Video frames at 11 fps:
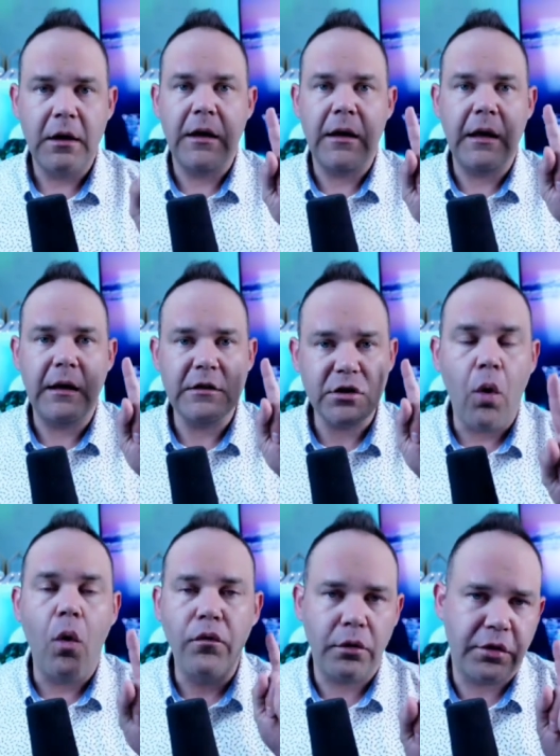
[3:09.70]
it is
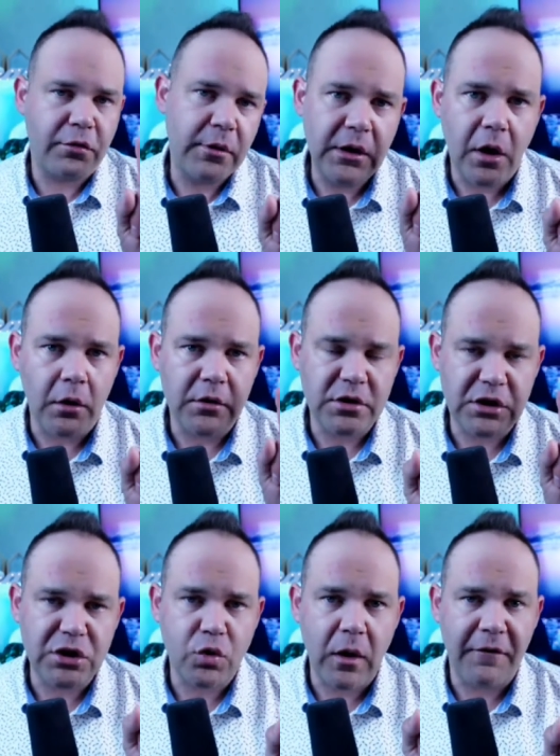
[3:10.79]
over three dollars a
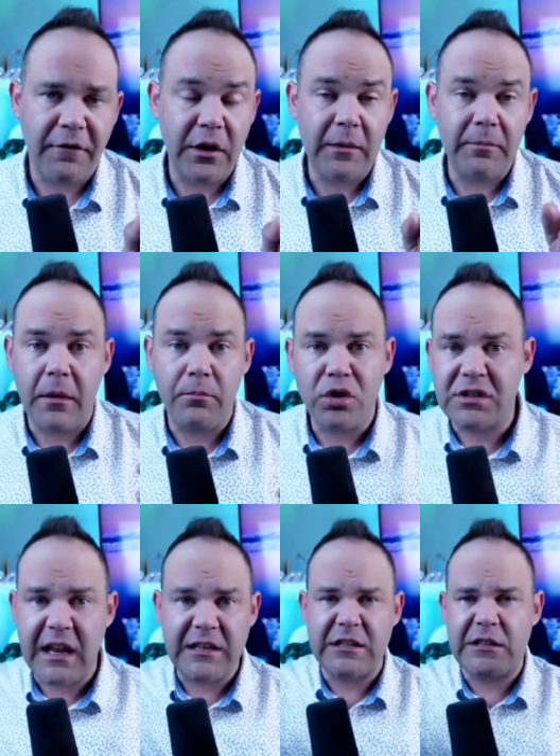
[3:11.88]
square foot in most
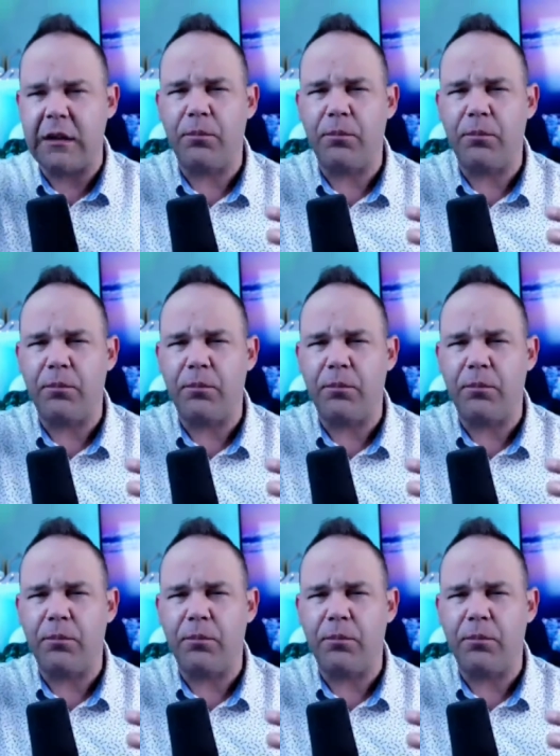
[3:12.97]
cases like